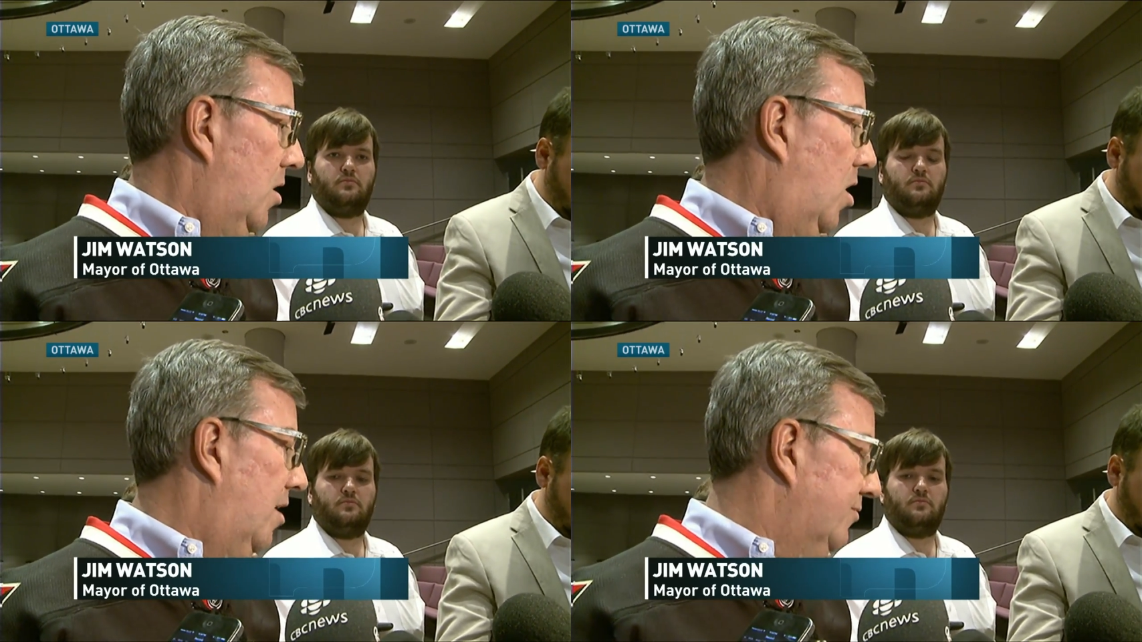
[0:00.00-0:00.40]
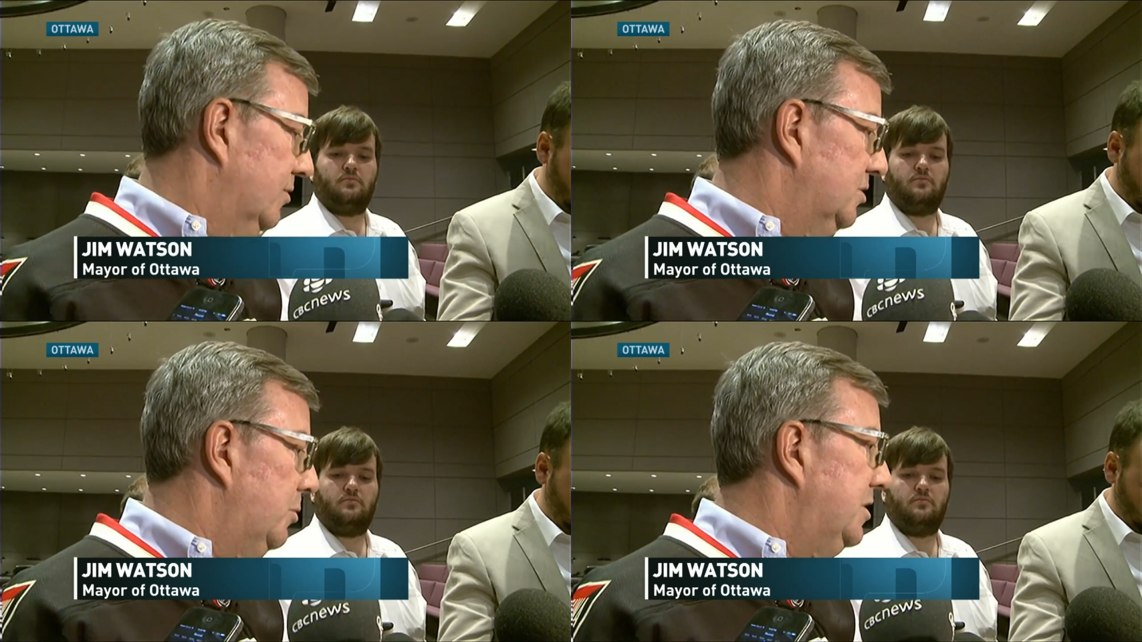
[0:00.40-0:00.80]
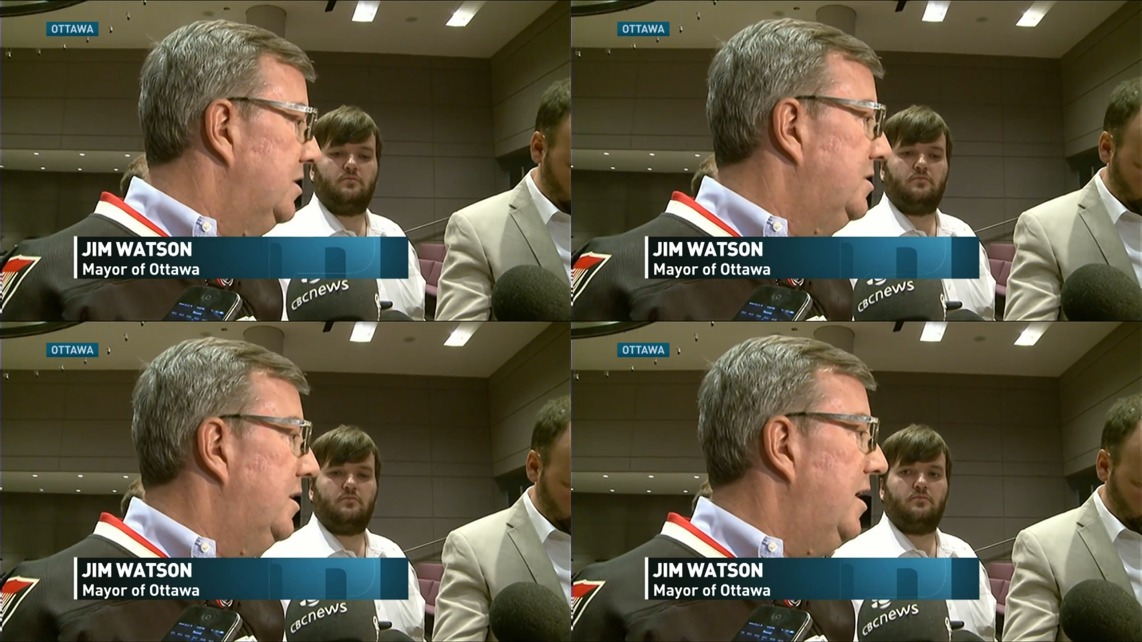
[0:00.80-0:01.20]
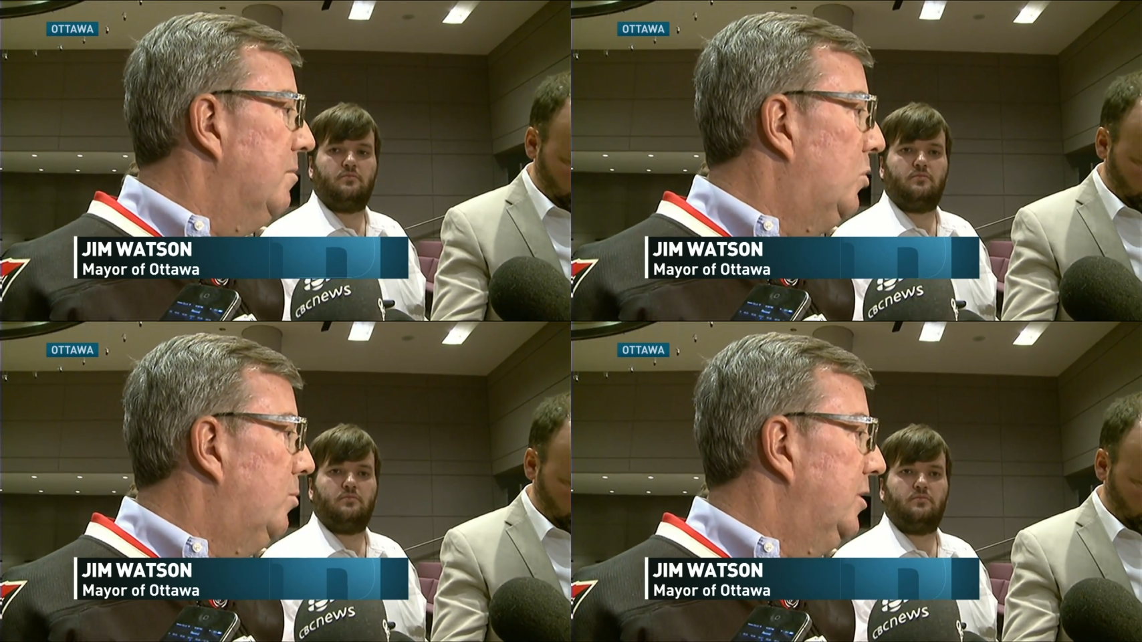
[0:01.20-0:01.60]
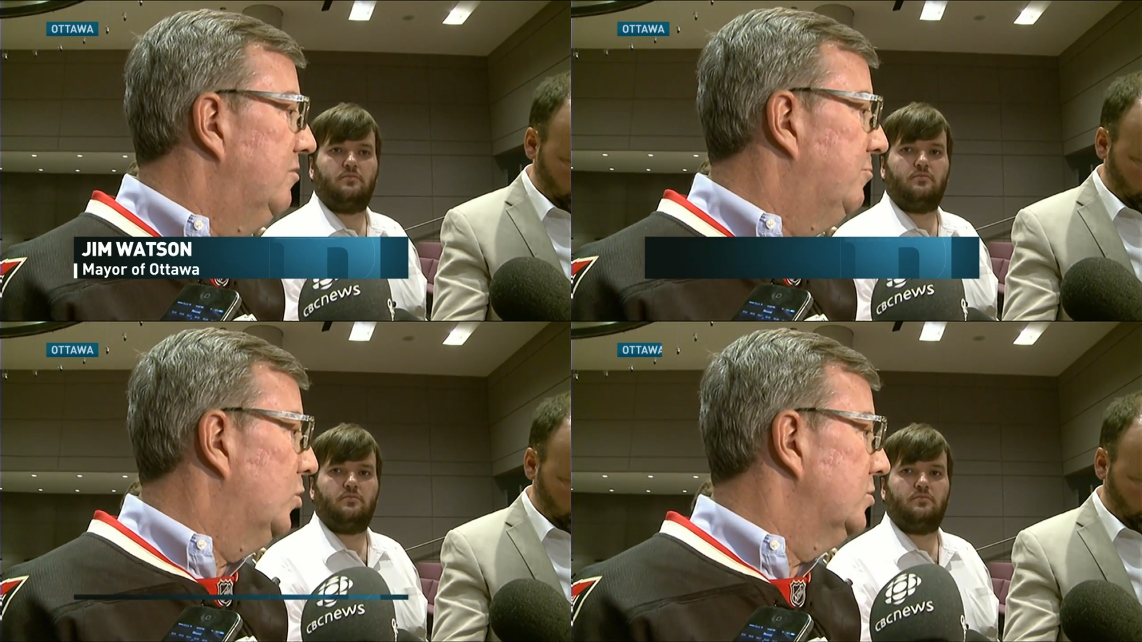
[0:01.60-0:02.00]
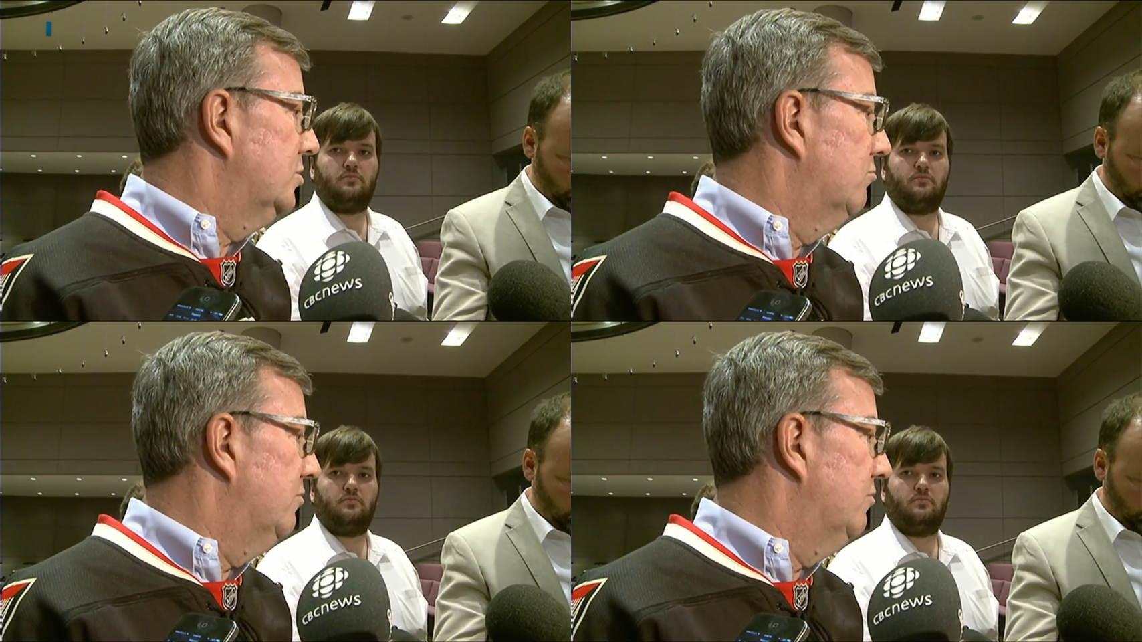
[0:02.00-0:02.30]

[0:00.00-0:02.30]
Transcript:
Speaker 1: offer, as we did today, a moment of personal